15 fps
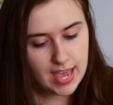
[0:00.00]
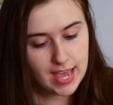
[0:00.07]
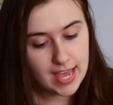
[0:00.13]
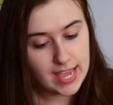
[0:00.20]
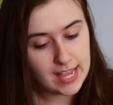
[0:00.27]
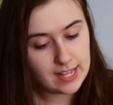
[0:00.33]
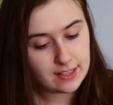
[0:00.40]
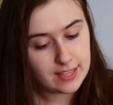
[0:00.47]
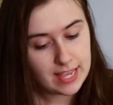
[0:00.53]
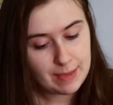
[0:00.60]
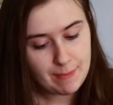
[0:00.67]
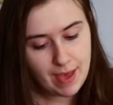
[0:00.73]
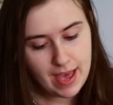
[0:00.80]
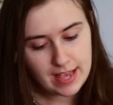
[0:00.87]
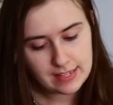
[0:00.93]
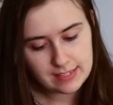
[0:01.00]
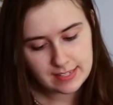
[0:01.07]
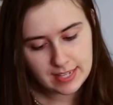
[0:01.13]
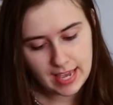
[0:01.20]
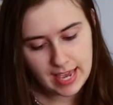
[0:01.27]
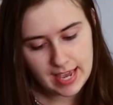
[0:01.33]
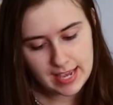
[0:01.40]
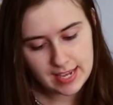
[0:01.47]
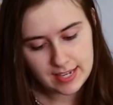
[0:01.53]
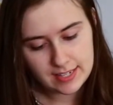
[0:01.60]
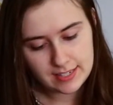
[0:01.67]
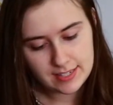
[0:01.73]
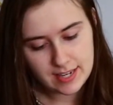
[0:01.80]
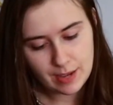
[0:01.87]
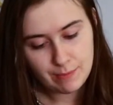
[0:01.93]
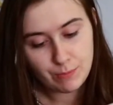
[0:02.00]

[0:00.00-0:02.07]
a clay mask, and a